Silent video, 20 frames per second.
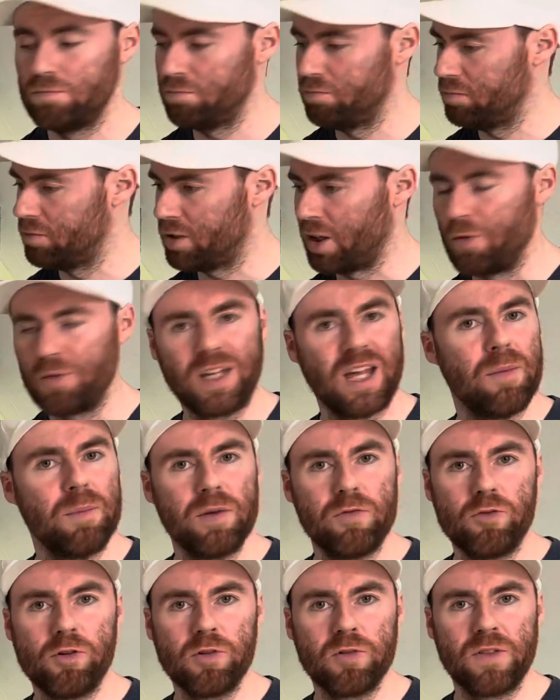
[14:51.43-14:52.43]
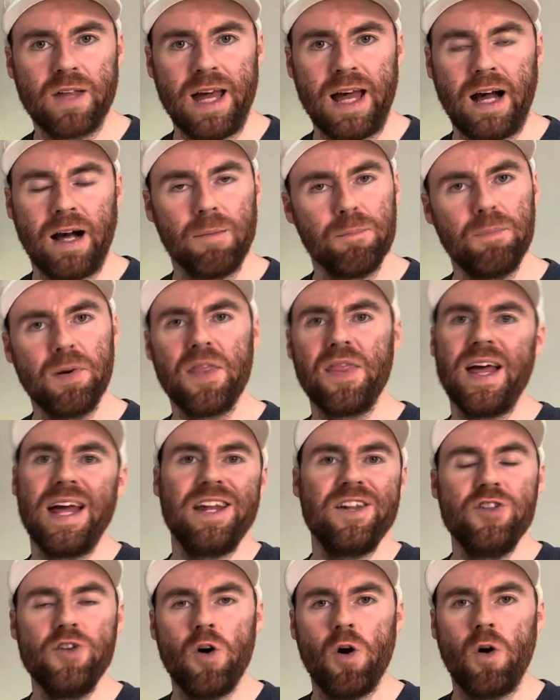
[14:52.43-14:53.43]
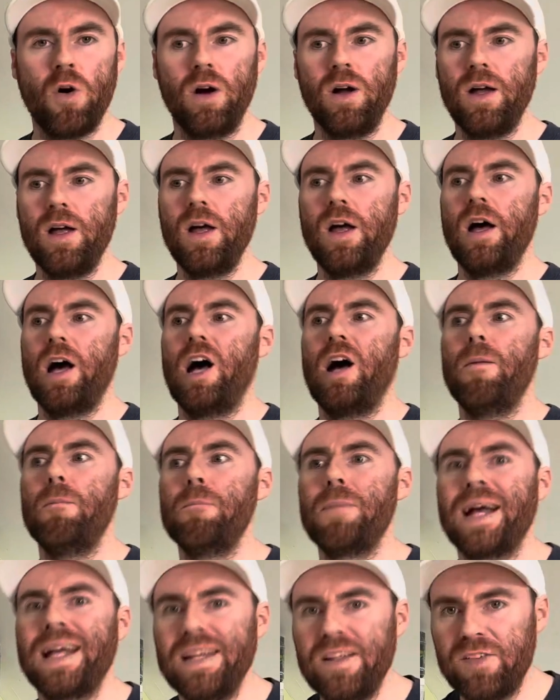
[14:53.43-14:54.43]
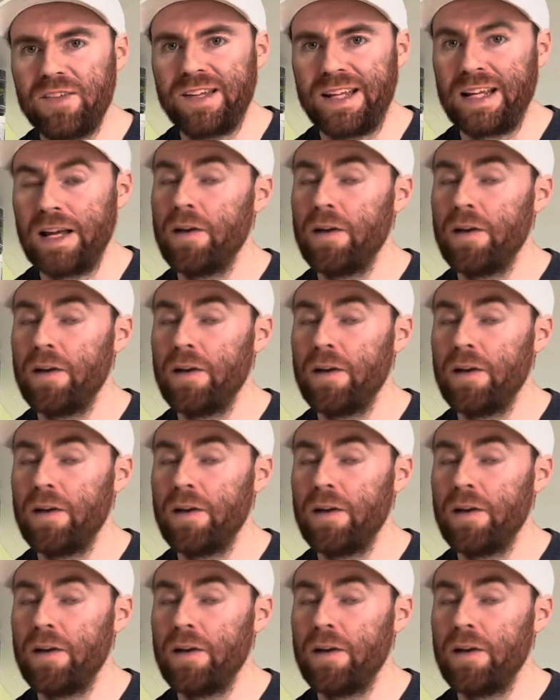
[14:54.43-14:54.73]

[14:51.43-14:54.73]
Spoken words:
Don't get me wrong there, but they're not amazing.